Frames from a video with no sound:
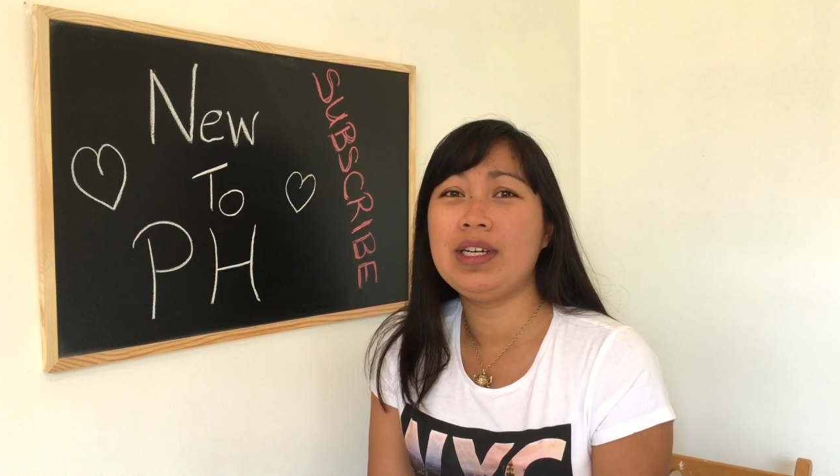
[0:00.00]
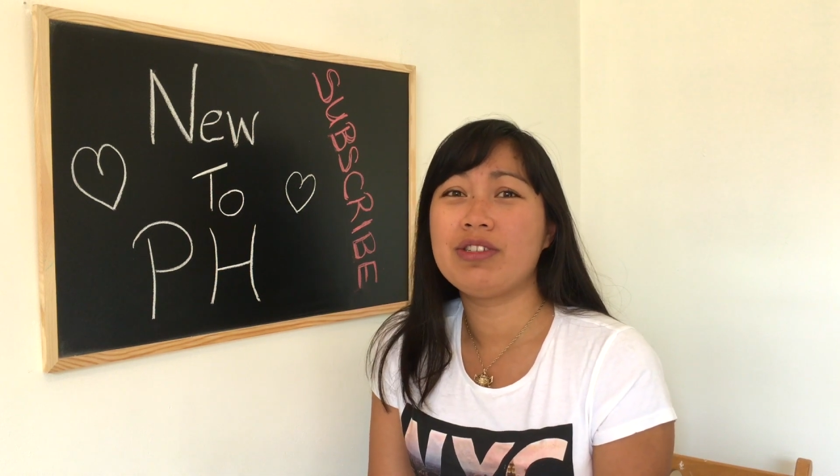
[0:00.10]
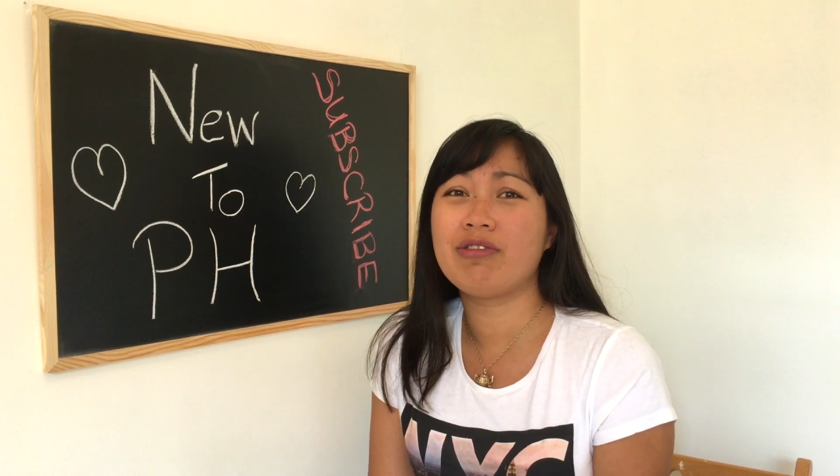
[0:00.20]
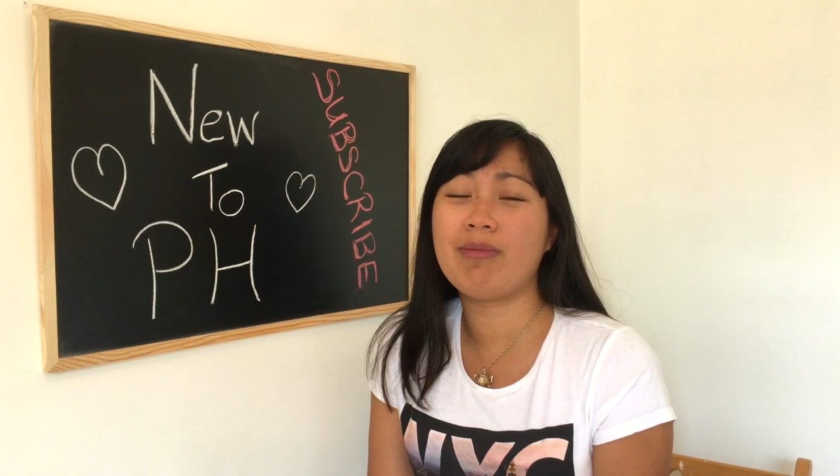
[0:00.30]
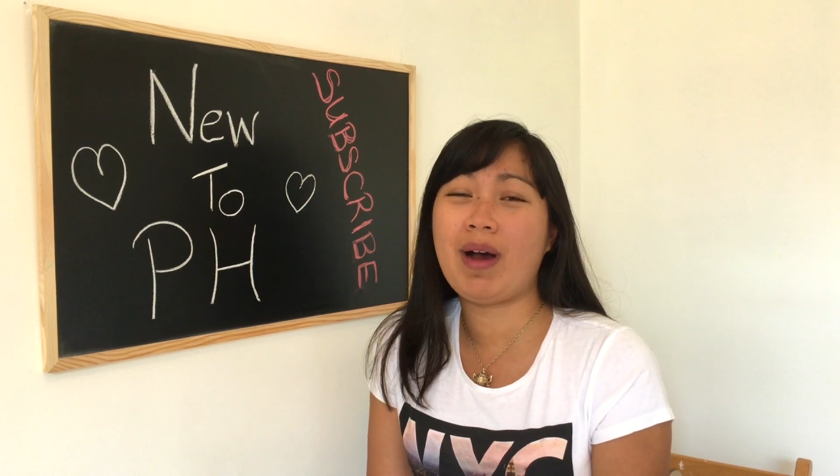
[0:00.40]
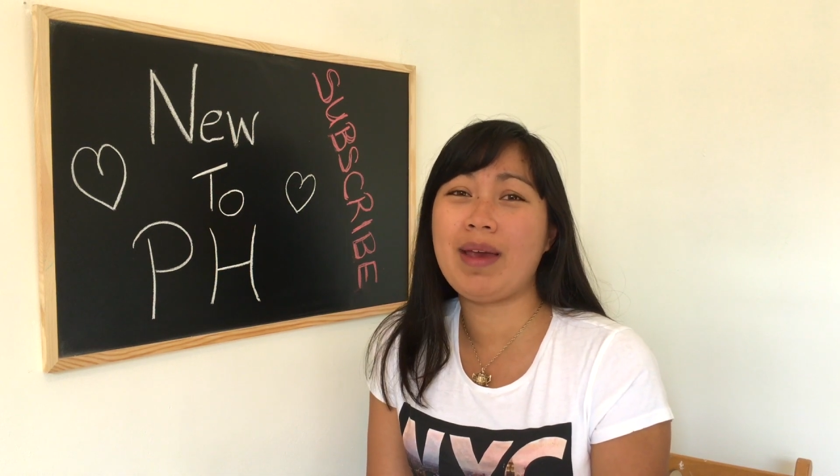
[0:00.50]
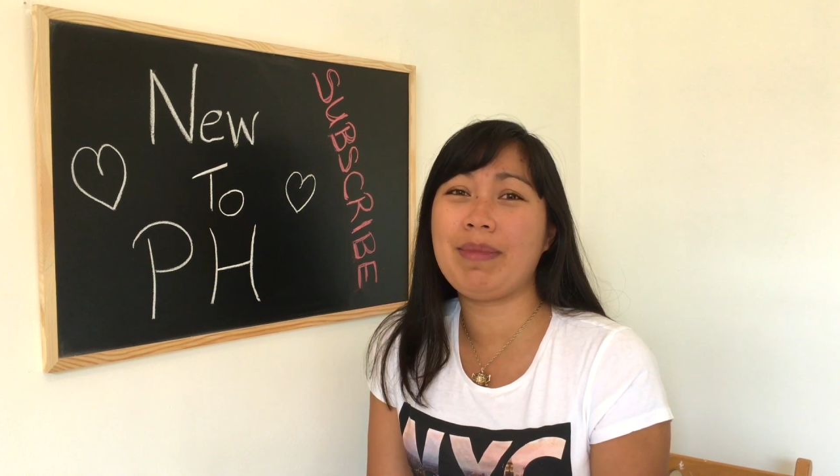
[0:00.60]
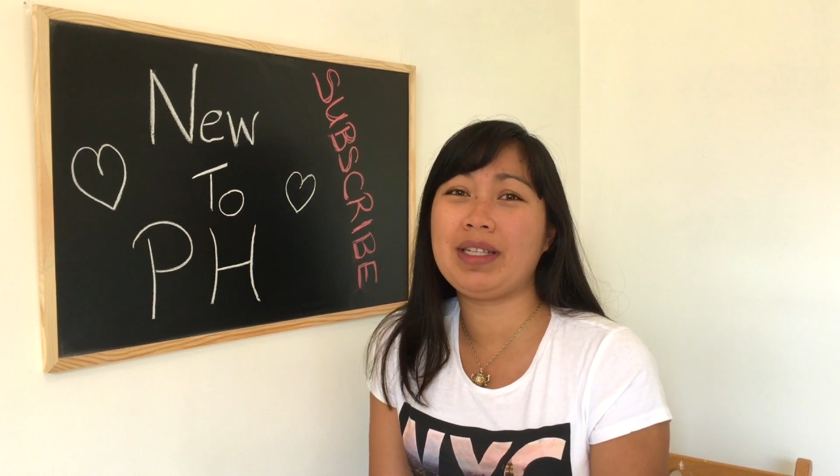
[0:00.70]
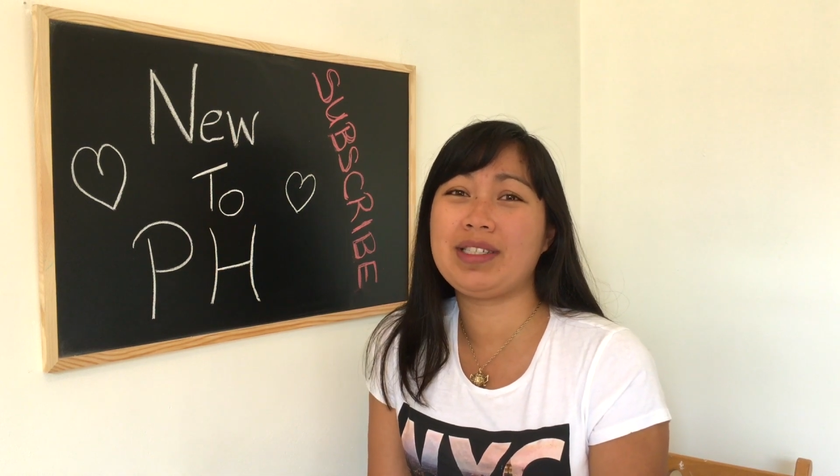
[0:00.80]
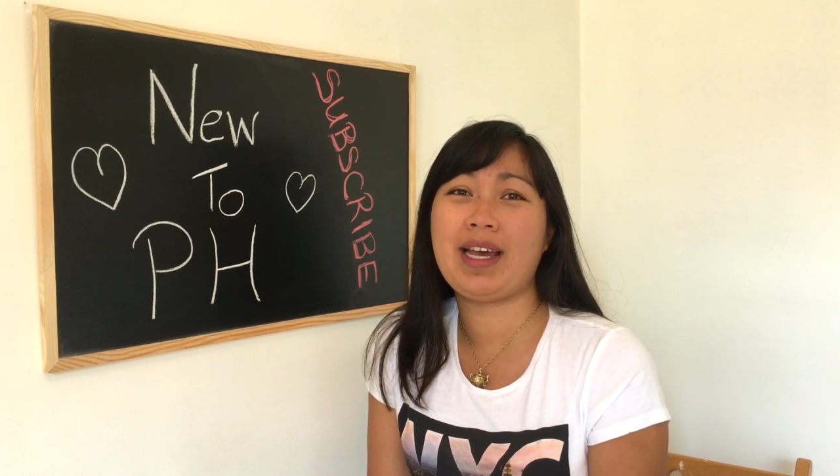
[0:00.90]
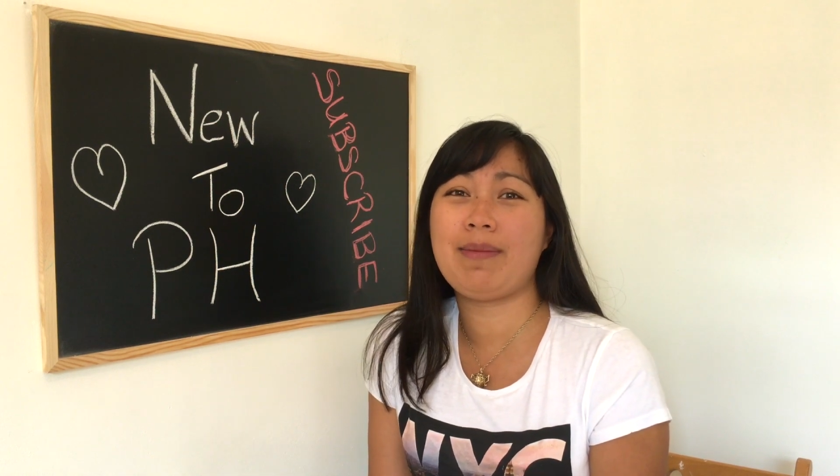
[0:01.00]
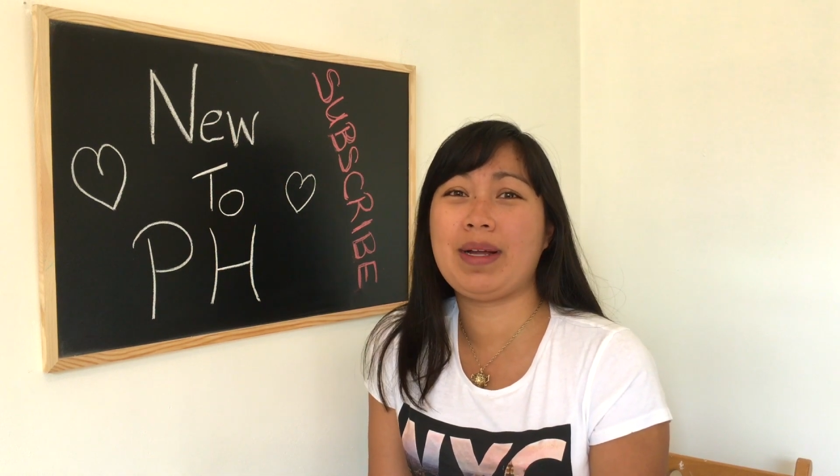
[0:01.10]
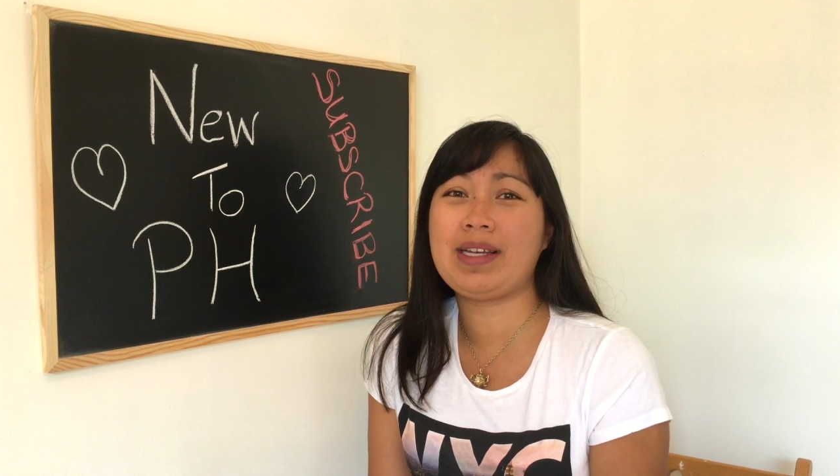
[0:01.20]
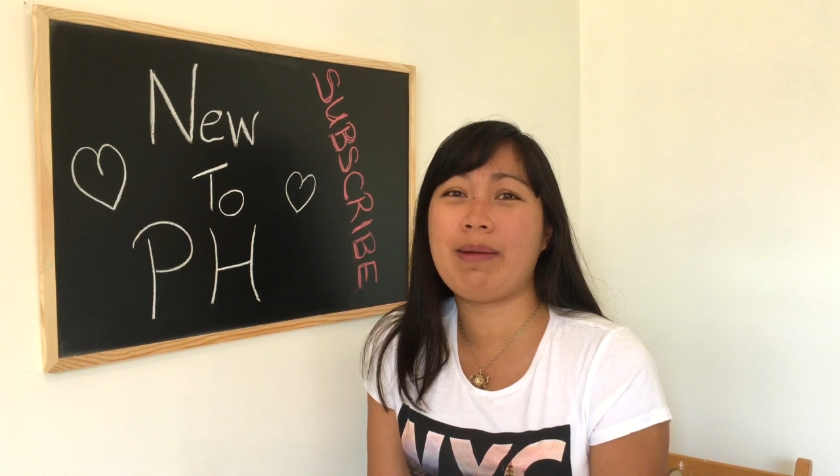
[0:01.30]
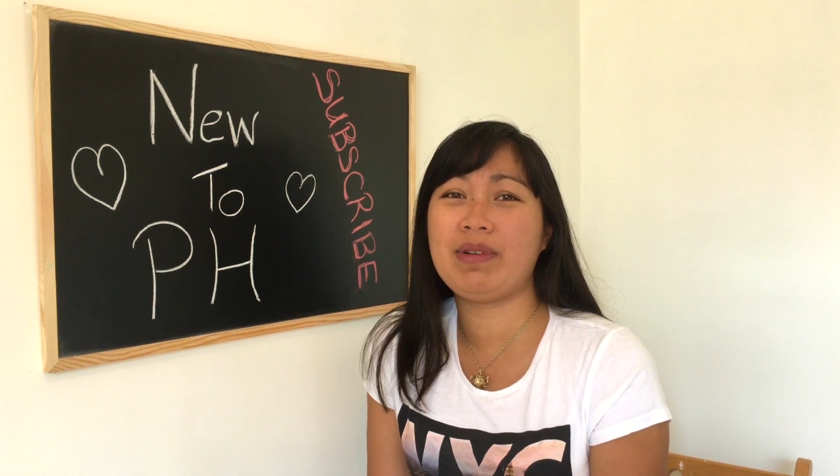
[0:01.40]
to remind me to take
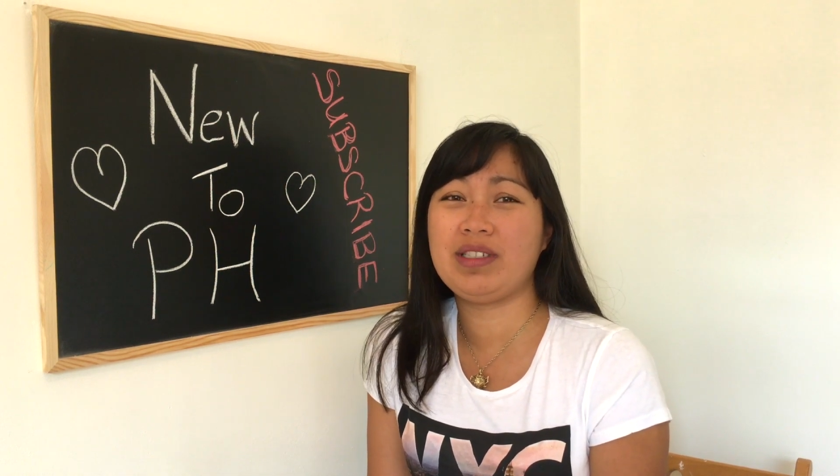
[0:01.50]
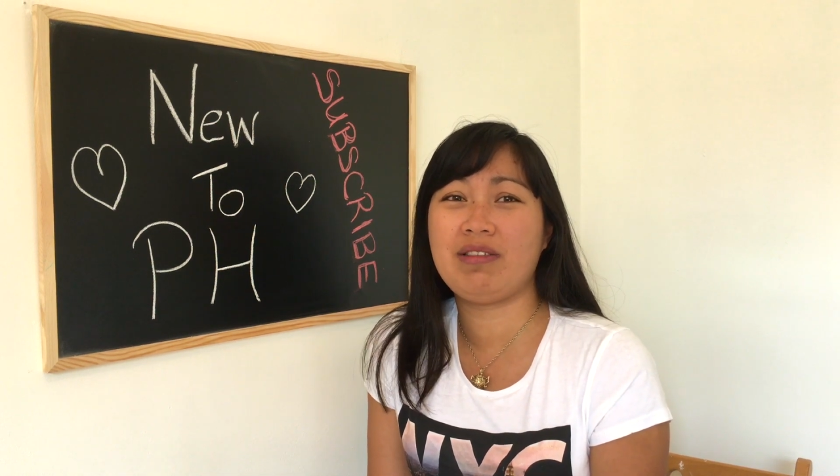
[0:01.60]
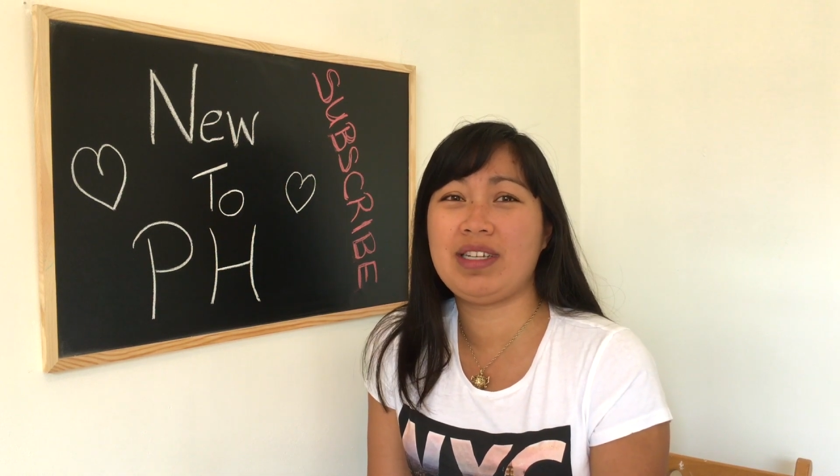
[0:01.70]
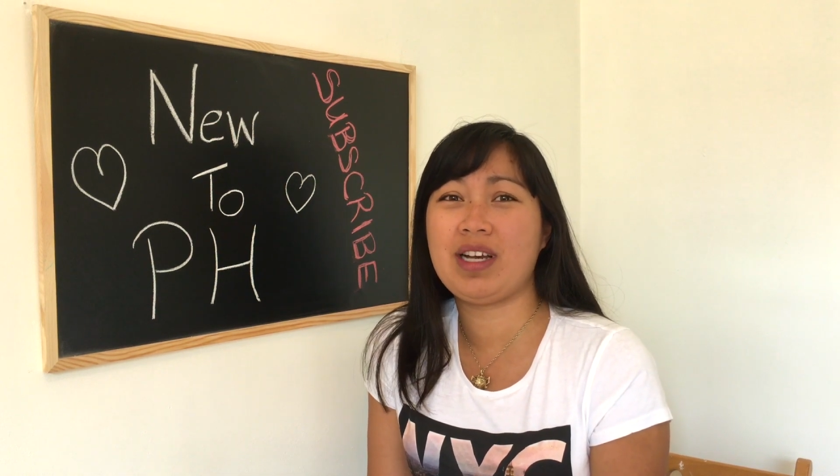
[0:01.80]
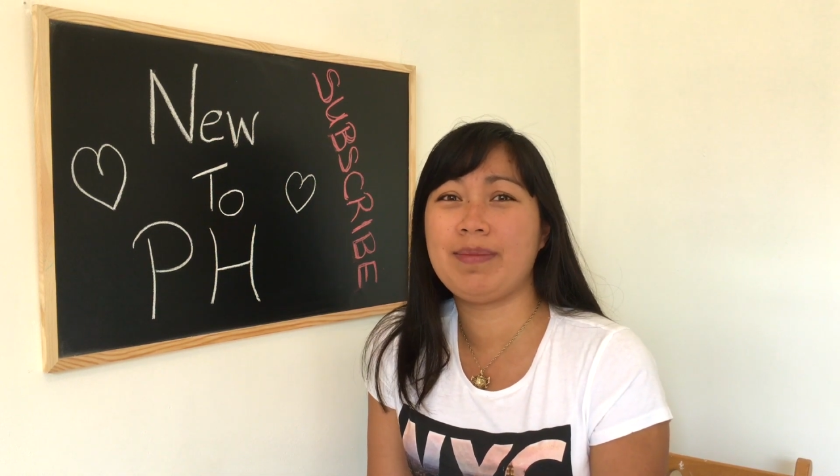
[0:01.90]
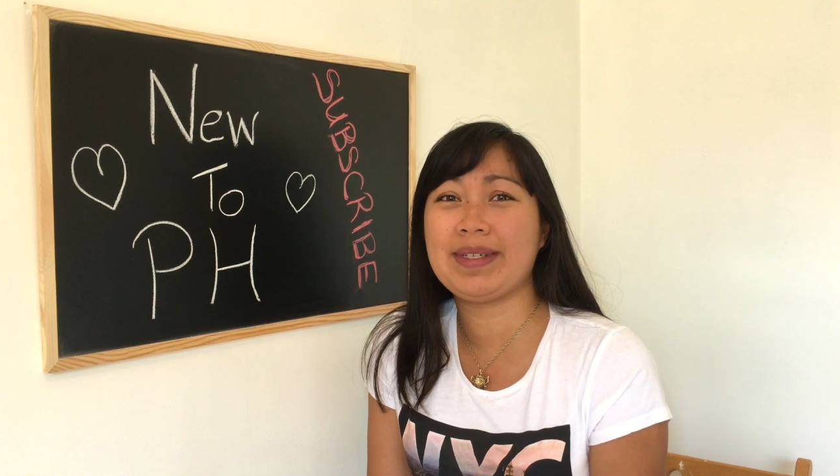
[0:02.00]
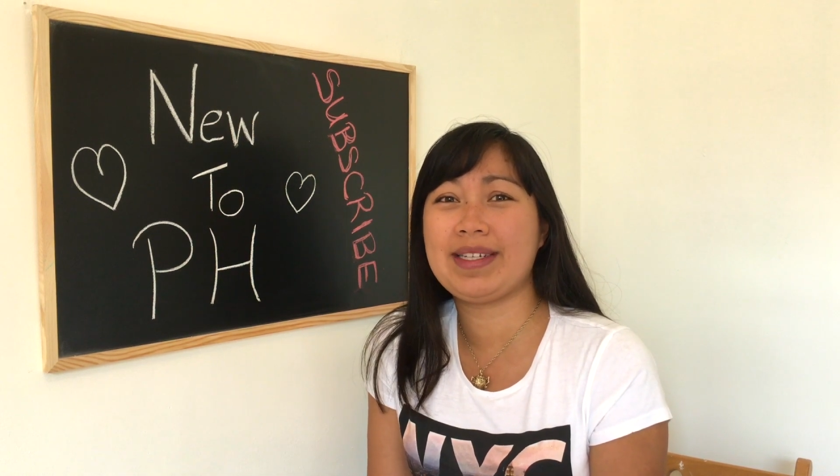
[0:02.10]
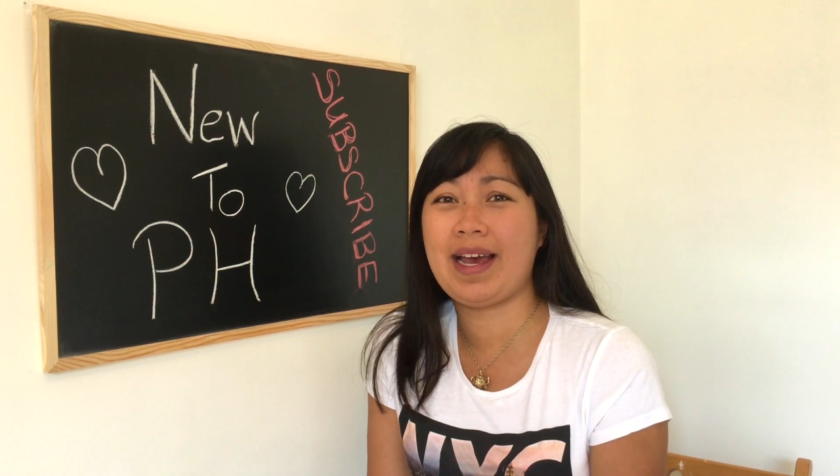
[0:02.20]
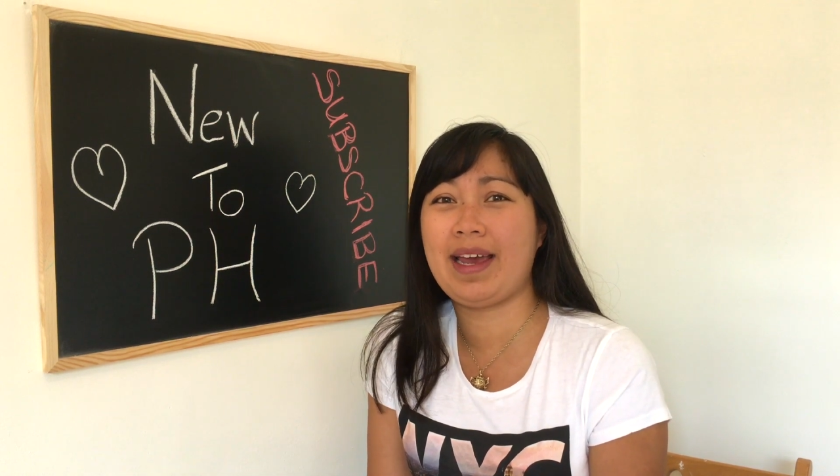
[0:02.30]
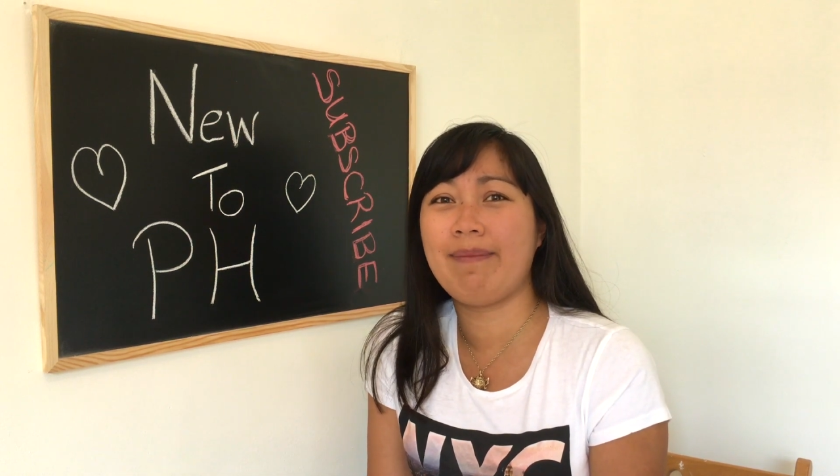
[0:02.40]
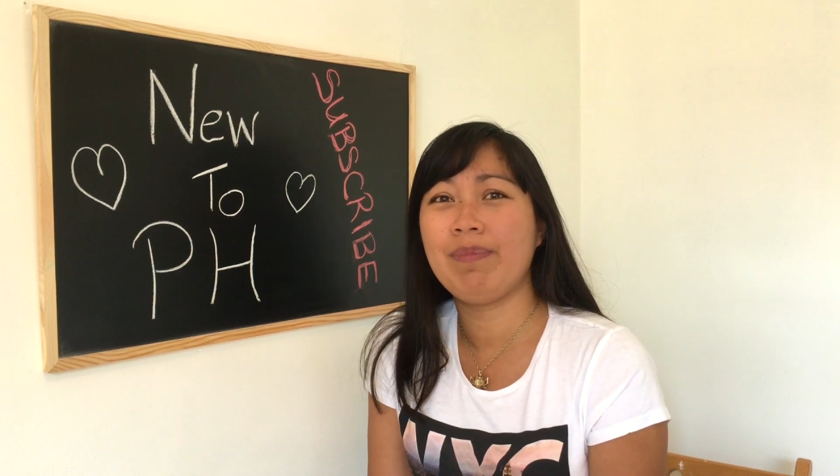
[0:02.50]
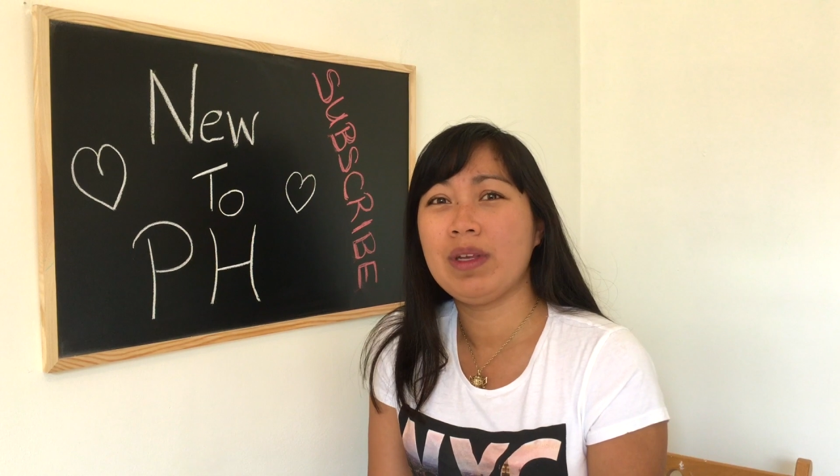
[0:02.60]
my tablets 3 times a day,